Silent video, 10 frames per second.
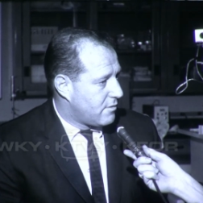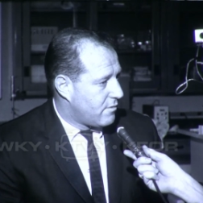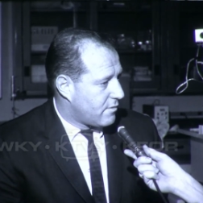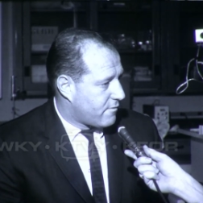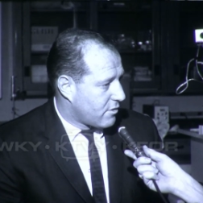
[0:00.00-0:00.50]

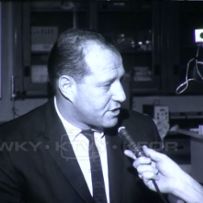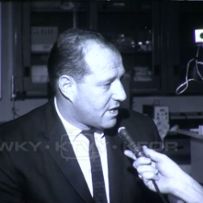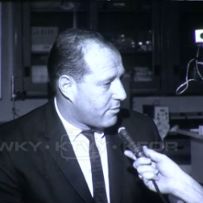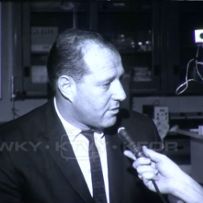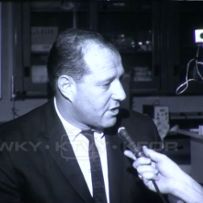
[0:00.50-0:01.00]
For
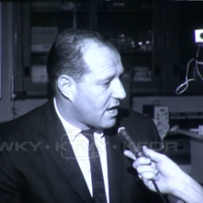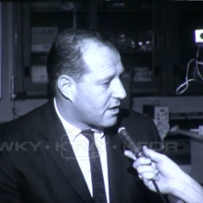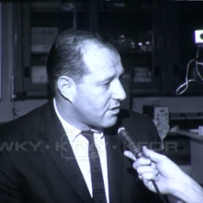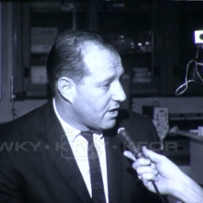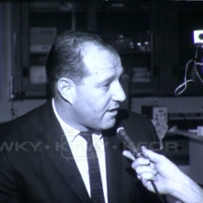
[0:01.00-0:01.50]
example, Dr.
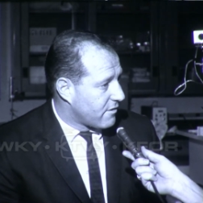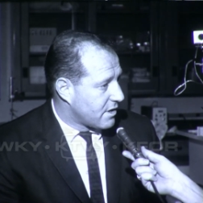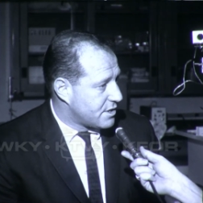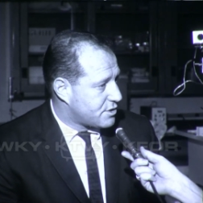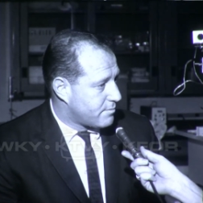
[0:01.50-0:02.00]

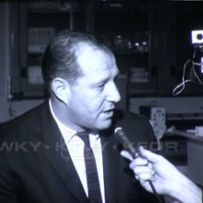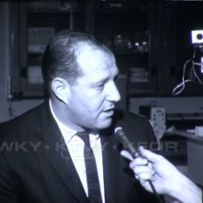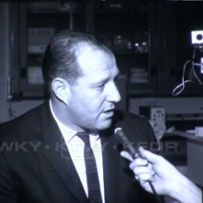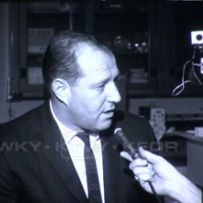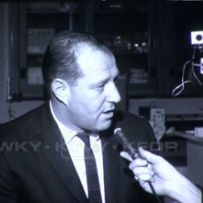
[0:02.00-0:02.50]
Lovelace made
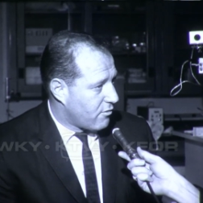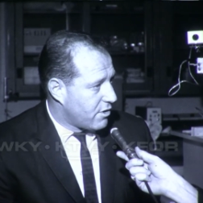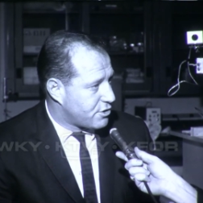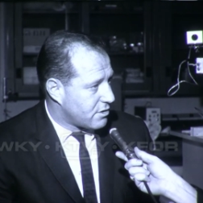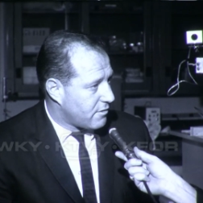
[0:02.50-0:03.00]
the
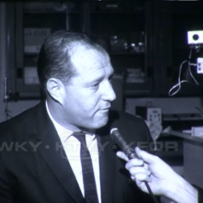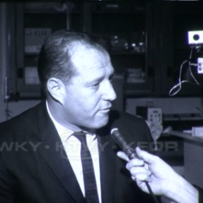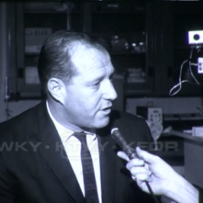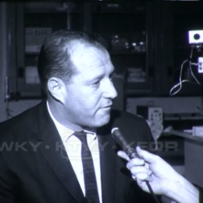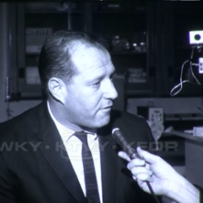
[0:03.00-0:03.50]
original
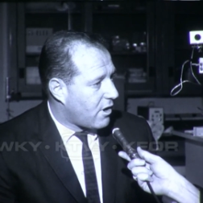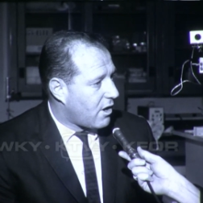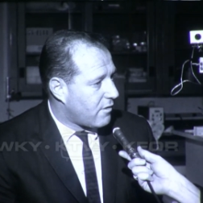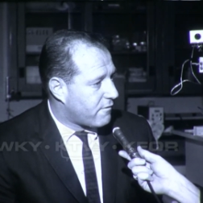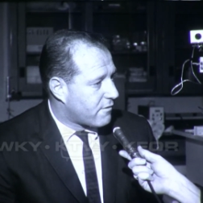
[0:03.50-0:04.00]
free fall
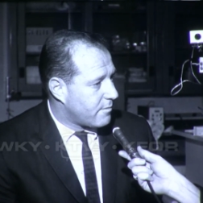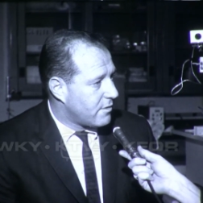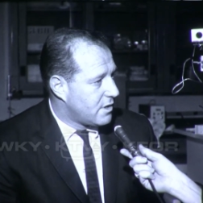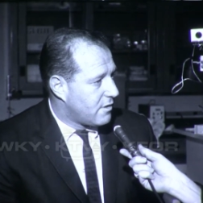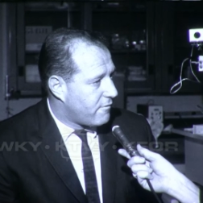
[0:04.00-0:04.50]
from
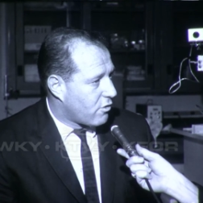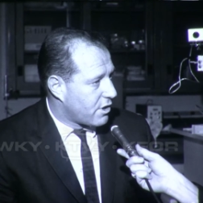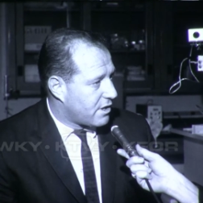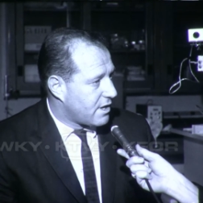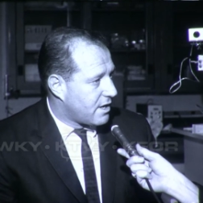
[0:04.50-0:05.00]

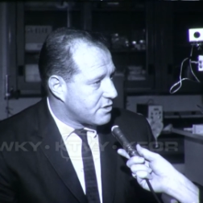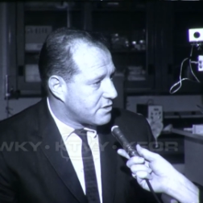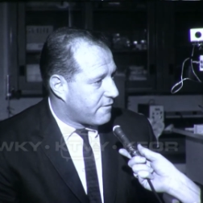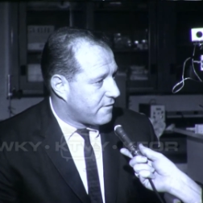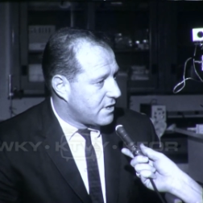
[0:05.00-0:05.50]
40,000
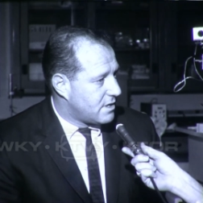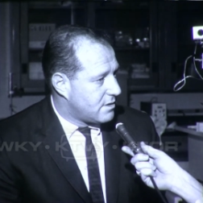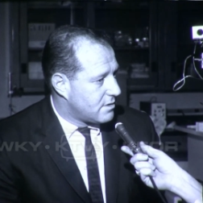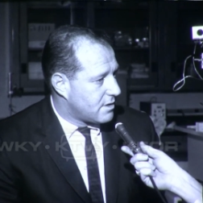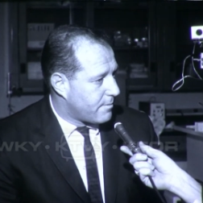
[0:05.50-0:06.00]
feet
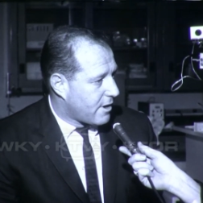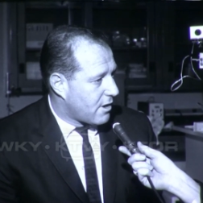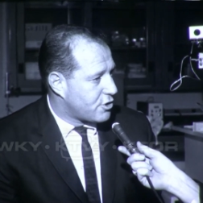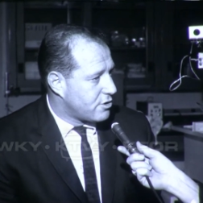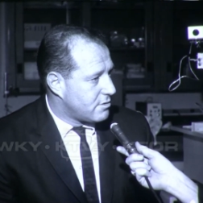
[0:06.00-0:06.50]
in a
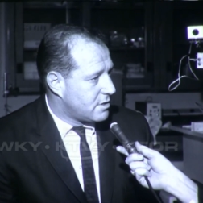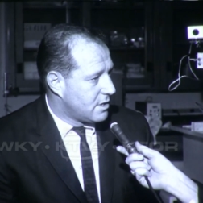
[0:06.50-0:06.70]
parachute.